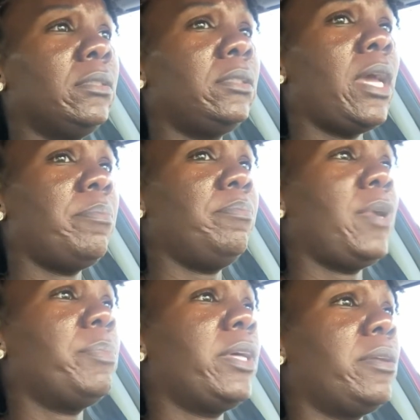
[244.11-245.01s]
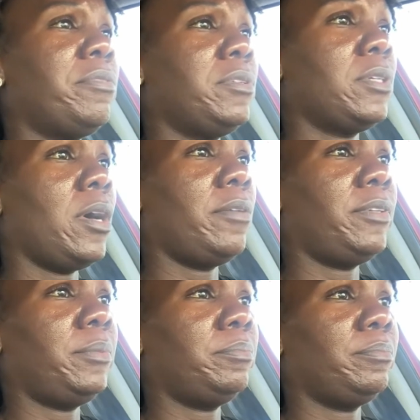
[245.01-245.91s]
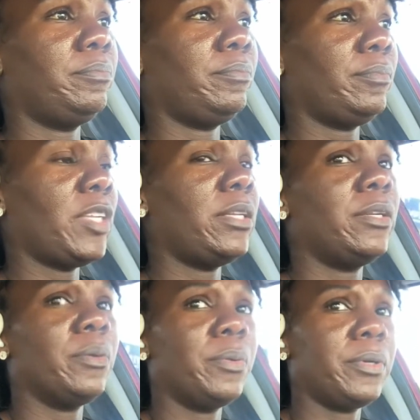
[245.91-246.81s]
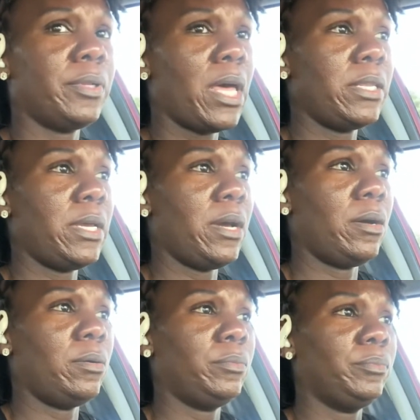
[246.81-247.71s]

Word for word: Yeah, I'm gonna get a frozen coffee. I need to order that now.